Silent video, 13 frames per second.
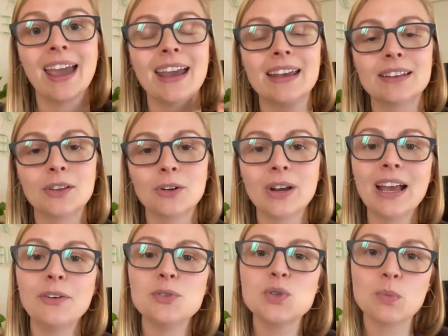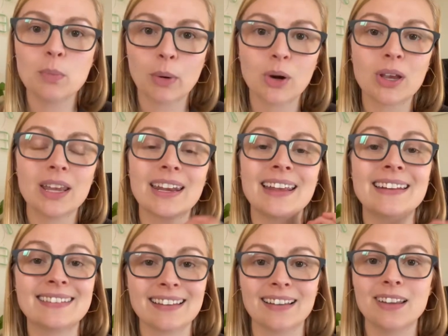and learn how to market
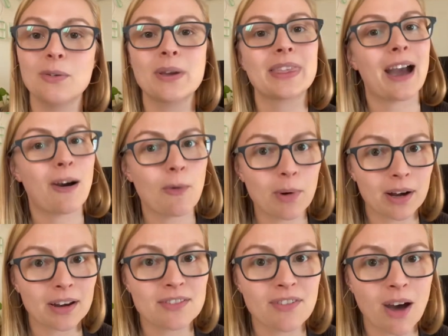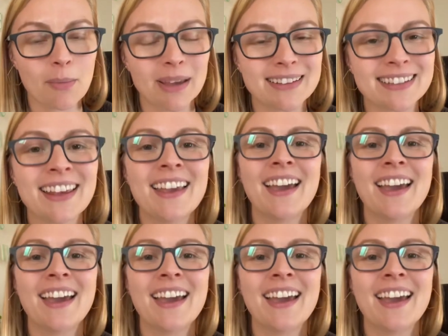and sell it without wanting to vomit.